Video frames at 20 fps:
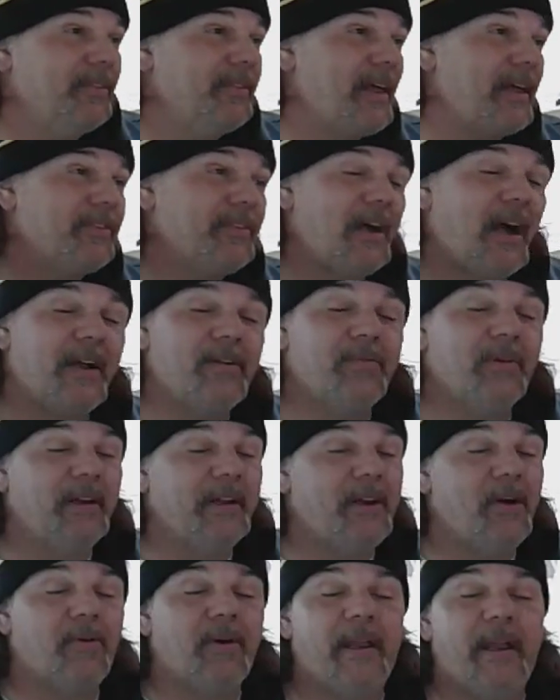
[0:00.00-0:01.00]
And that, I
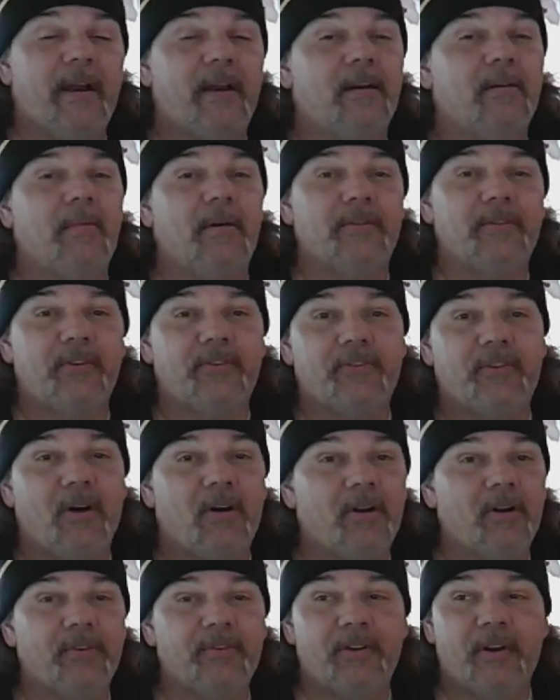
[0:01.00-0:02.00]
really don't care about the
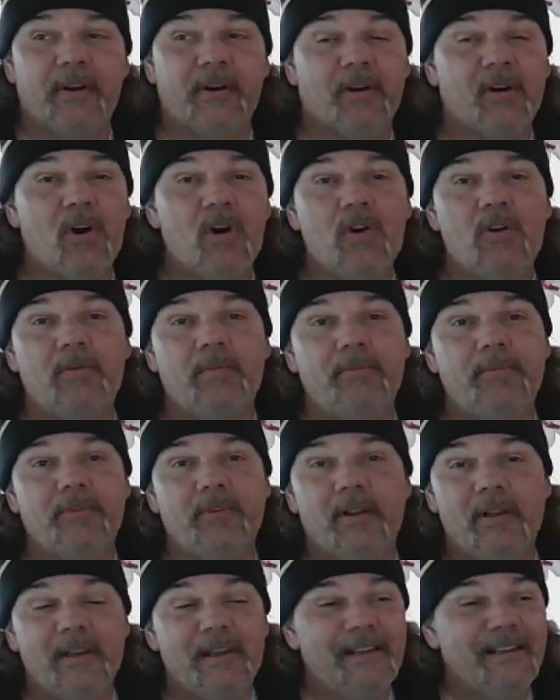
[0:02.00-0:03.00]
stars and their homes.